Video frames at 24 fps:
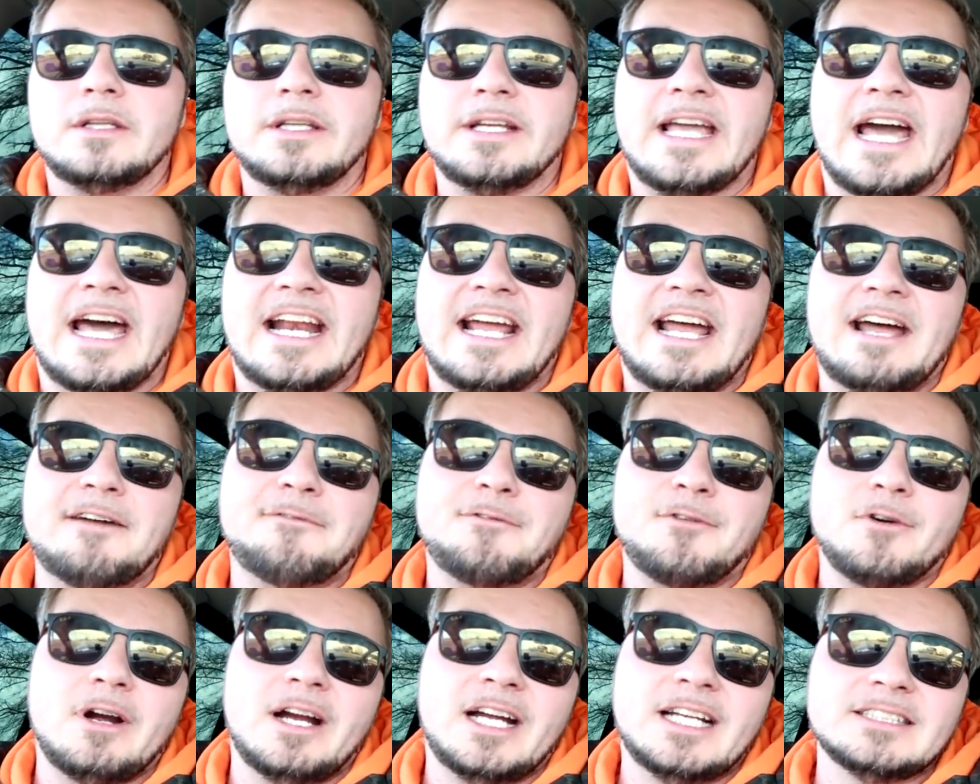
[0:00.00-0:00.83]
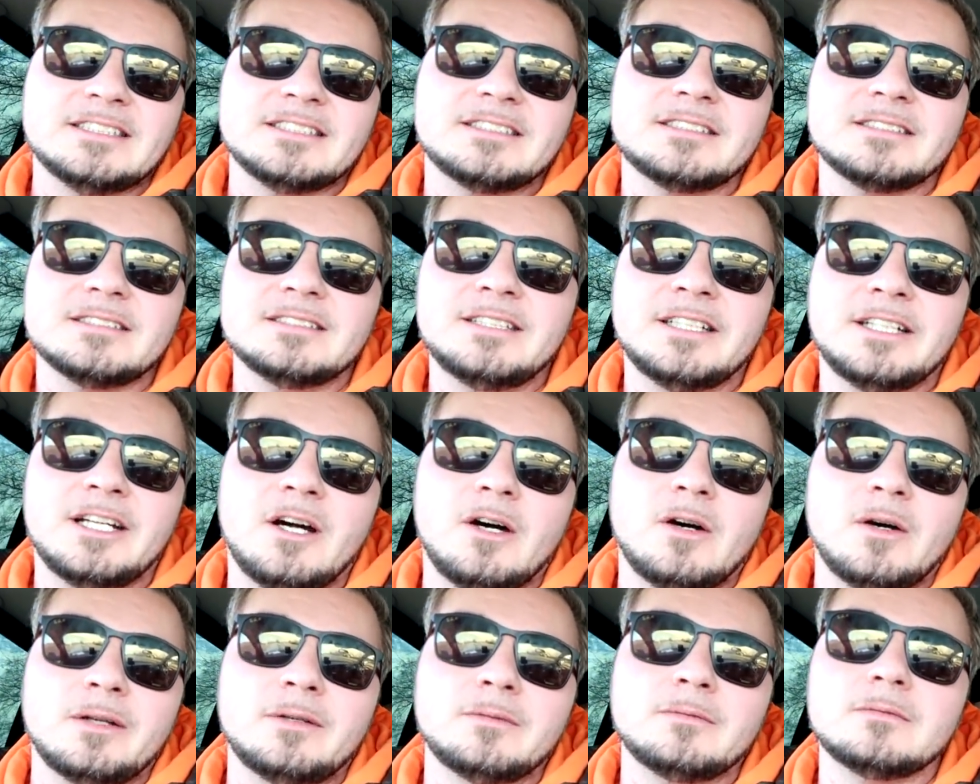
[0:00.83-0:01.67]
You gotta have friends, you
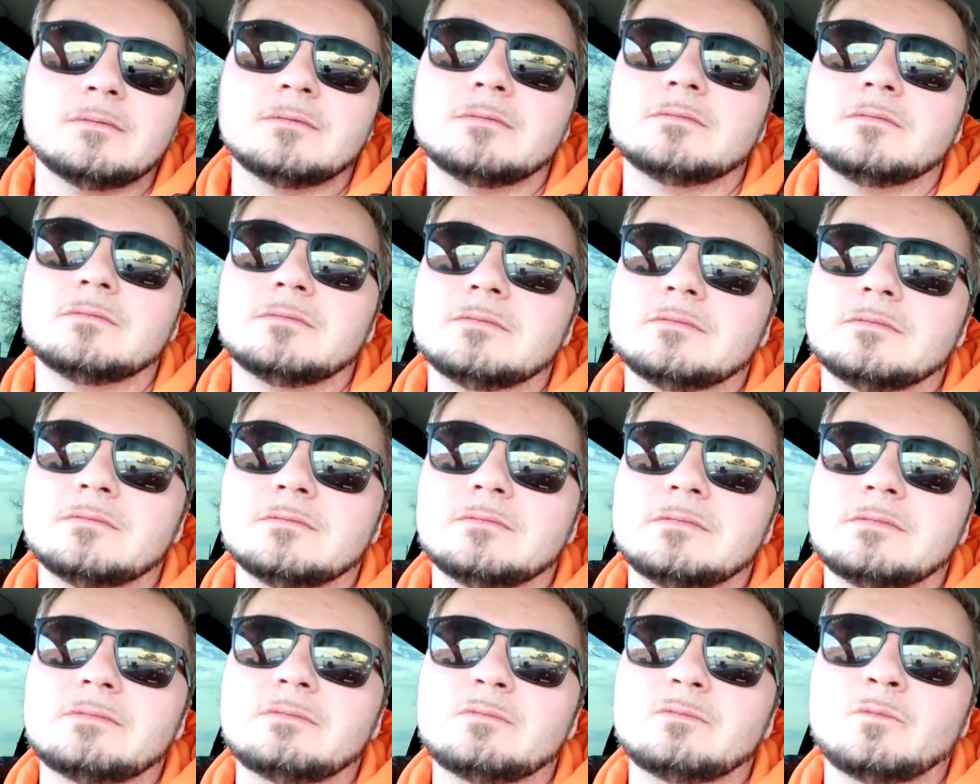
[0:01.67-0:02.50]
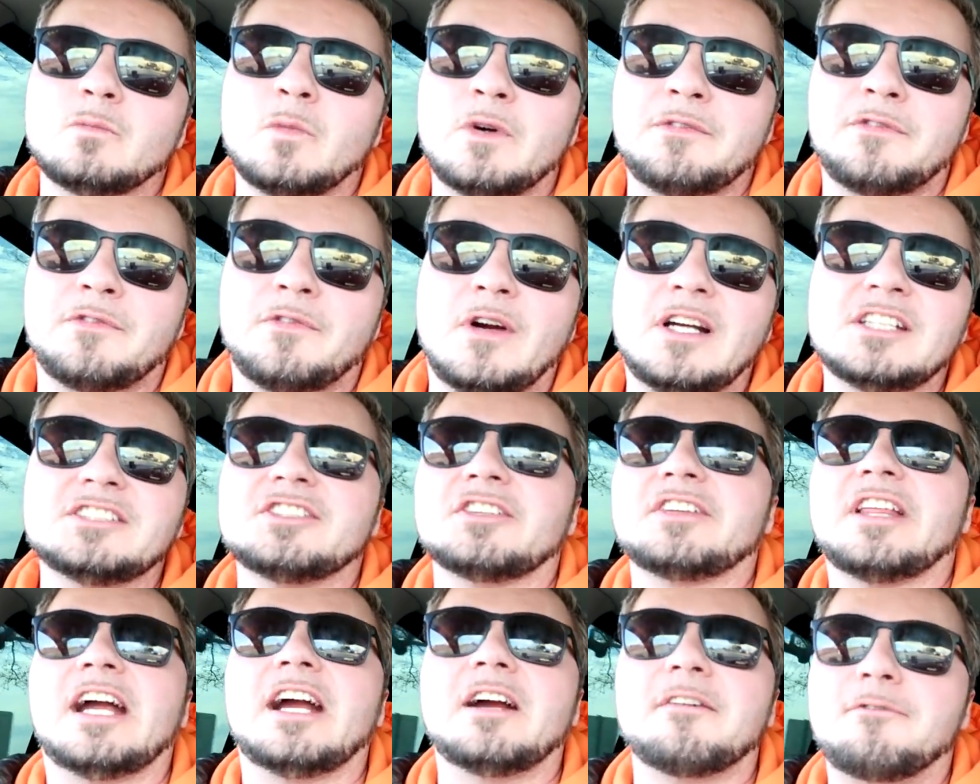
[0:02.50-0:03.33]
know, and when
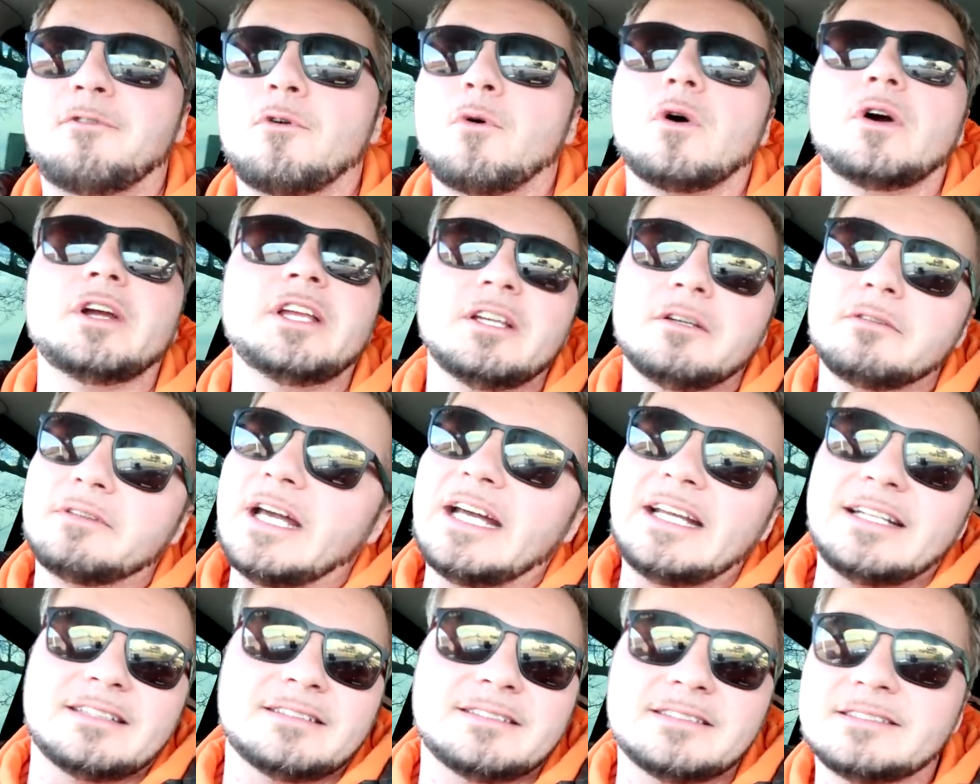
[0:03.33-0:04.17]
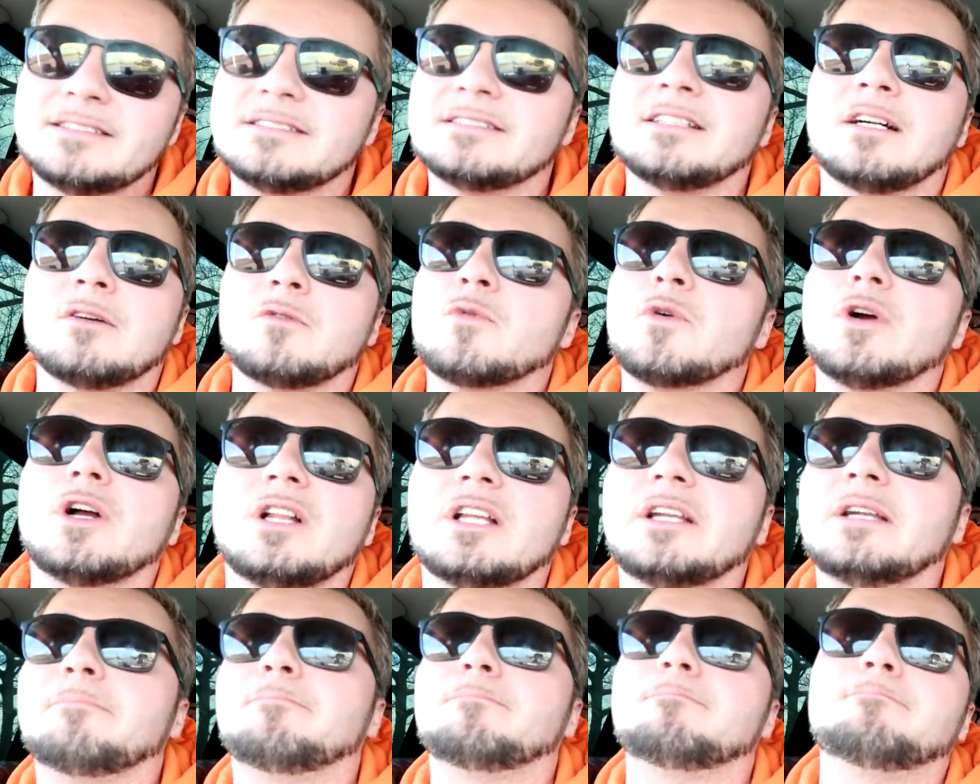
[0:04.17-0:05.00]
friends are there for you, that's a
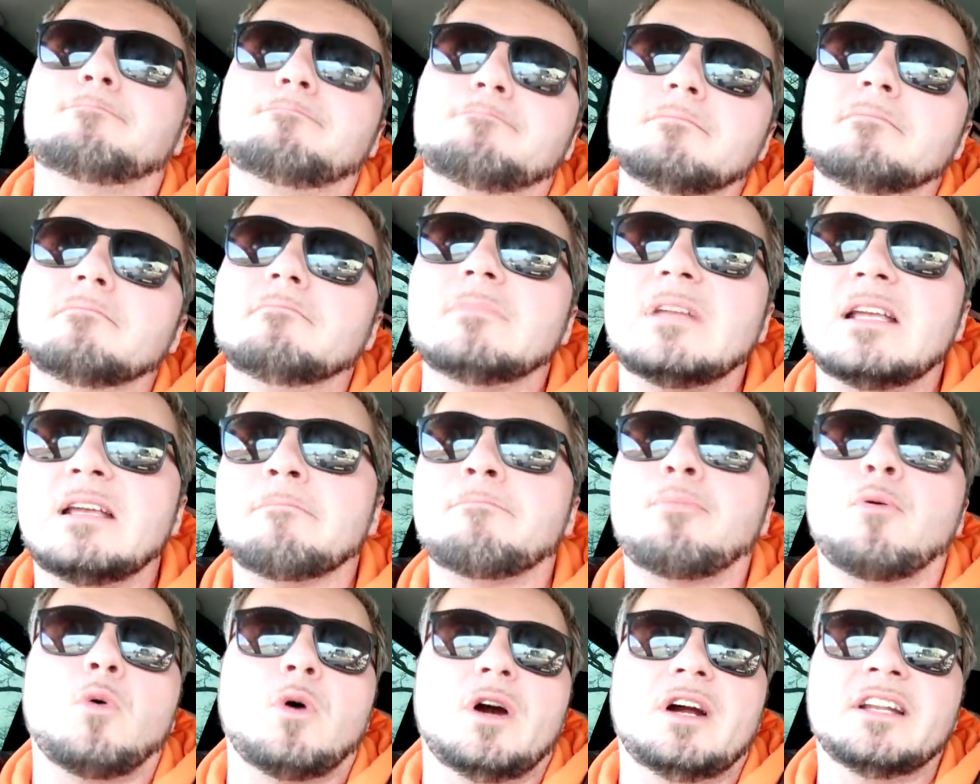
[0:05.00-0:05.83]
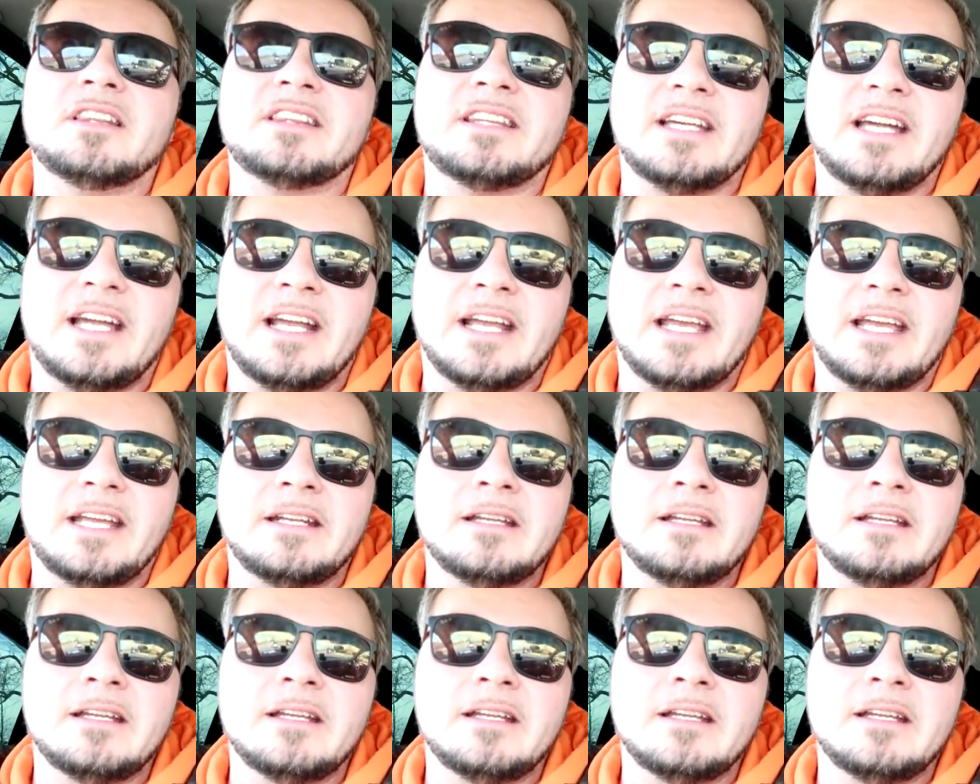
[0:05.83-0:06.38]
really important thing.